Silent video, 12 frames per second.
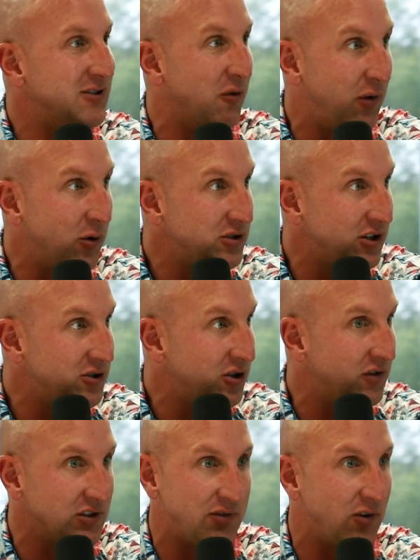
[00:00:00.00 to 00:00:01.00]
So focus on
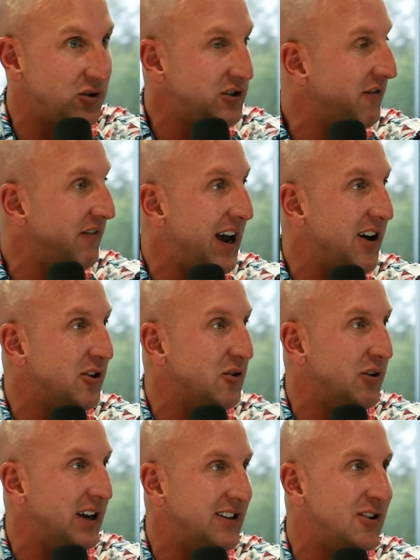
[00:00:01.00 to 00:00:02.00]
service, focus on
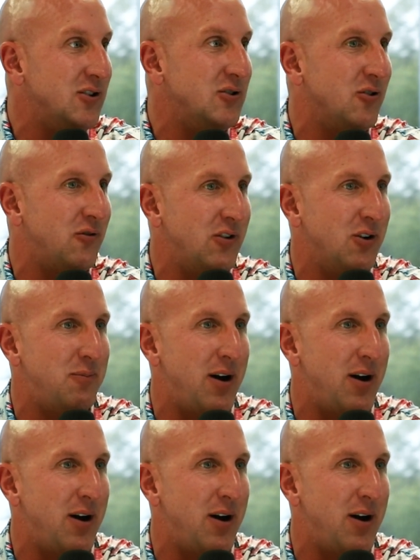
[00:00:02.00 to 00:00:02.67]
value, and dude, you'll feel